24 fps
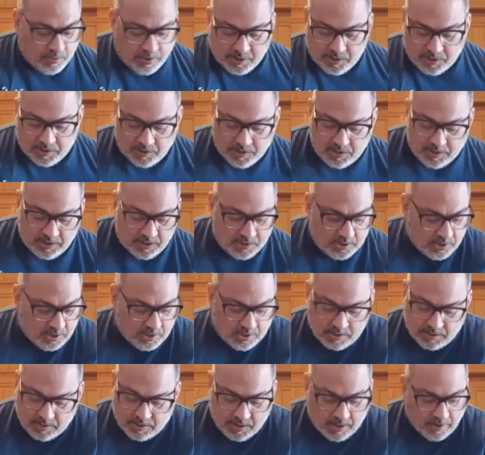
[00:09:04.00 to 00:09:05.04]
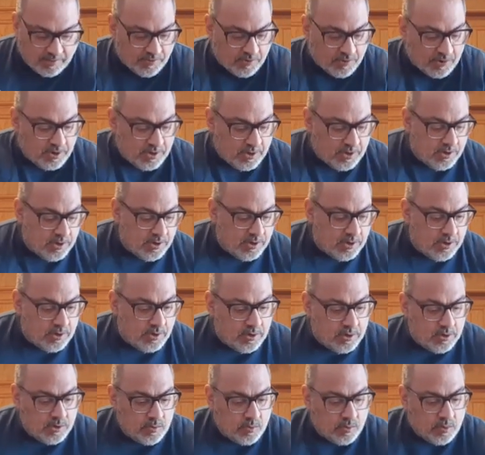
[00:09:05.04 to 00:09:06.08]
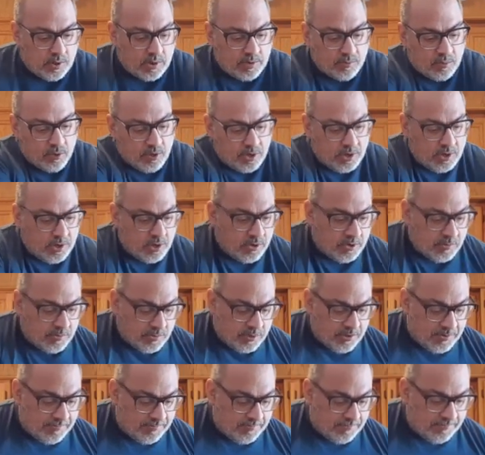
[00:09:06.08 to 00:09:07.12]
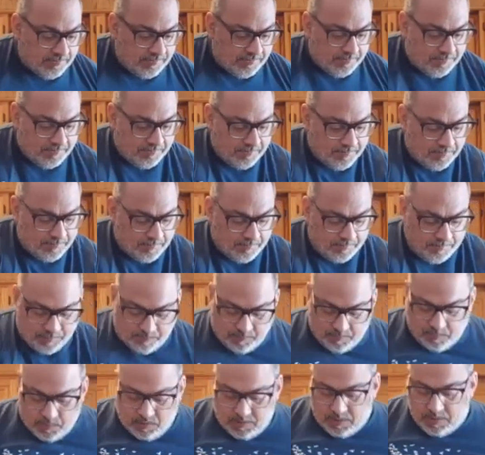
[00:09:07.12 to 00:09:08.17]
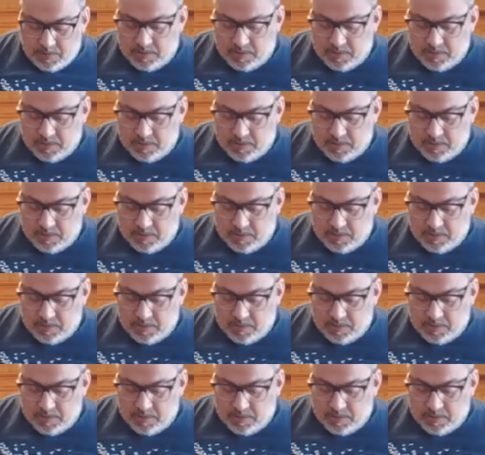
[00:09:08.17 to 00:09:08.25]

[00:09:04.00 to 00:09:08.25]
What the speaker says: these covered while I'm working on one. Okay.